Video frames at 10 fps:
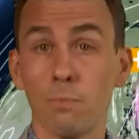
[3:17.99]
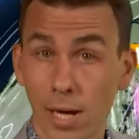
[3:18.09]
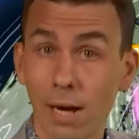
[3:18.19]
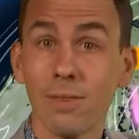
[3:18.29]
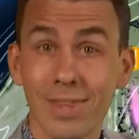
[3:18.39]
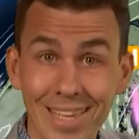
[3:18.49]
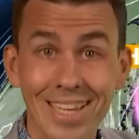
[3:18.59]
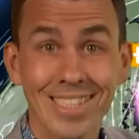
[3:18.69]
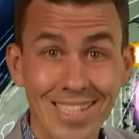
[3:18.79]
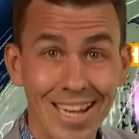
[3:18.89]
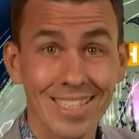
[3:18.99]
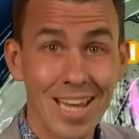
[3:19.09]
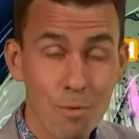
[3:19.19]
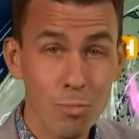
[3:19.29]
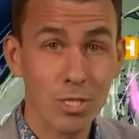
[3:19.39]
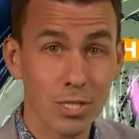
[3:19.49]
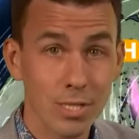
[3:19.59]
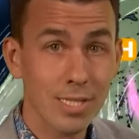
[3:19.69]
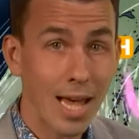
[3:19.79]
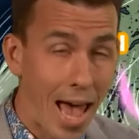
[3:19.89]
about the exact
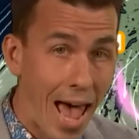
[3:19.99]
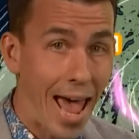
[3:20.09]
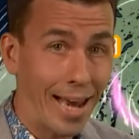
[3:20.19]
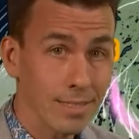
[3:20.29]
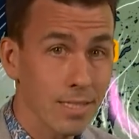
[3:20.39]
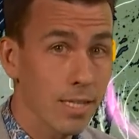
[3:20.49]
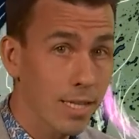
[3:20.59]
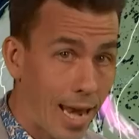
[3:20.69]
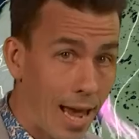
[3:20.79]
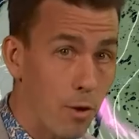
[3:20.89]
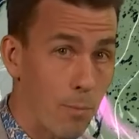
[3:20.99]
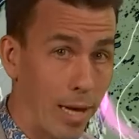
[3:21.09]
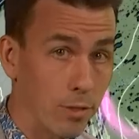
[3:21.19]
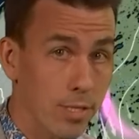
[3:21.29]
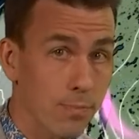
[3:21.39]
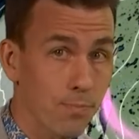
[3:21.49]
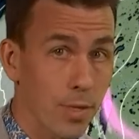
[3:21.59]
temperatures and cloud amounts